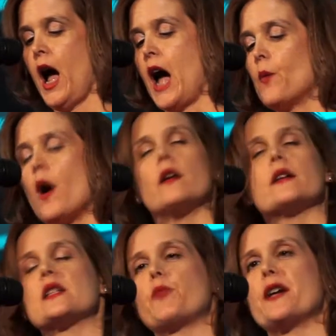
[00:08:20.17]
I want to
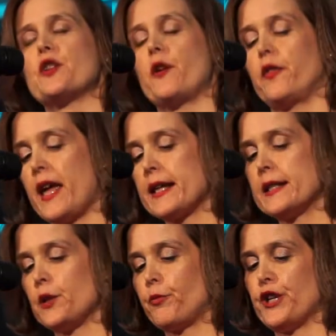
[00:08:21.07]
express our thanks
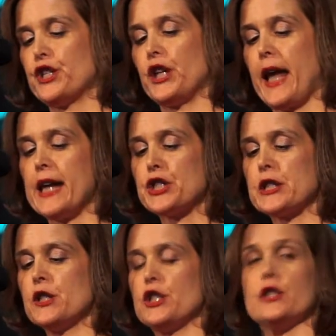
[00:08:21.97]
and
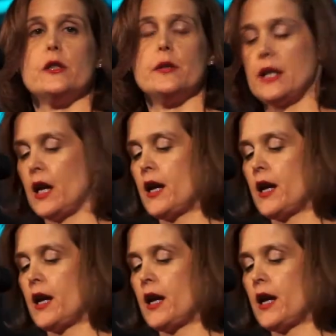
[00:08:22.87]
appreciation to Yuta